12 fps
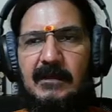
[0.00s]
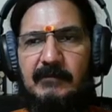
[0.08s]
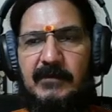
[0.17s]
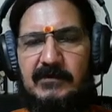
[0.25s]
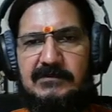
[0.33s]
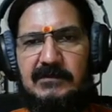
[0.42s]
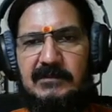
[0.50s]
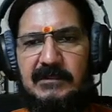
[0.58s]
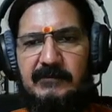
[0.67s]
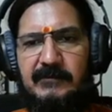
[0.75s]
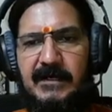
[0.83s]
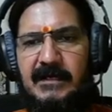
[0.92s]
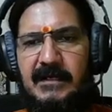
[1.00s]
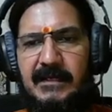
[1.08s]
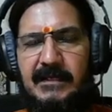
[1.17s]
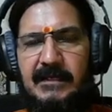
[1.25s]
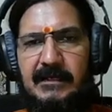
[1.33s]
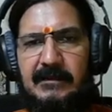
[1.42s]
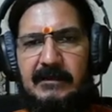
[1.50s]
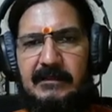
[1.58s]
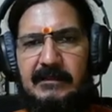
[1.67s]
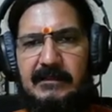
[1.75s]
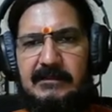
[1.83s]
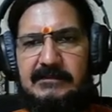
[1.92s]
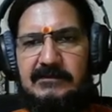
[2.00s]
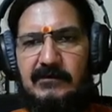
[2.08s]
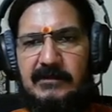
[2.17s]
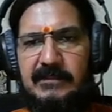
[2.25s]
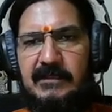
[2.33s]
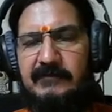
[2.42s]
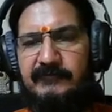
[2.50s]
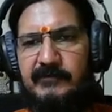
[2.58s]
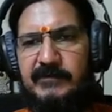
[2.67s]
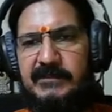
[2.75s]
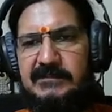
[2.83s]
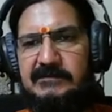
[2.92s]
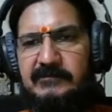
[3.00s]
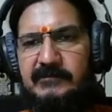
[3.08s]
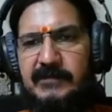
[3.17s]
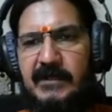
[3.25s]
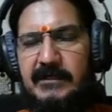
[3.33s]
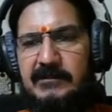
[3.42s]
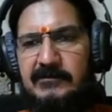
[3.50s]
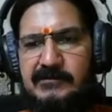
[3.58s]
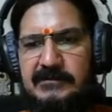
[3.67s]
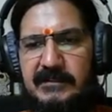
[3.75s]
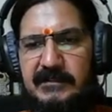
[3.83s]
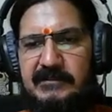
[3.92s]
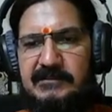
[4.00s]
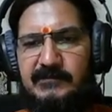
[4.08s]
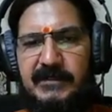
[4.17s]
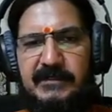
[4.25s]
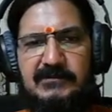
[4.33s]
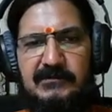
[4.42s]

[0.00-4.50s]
Because on the command line, there is no other information continuously displayed.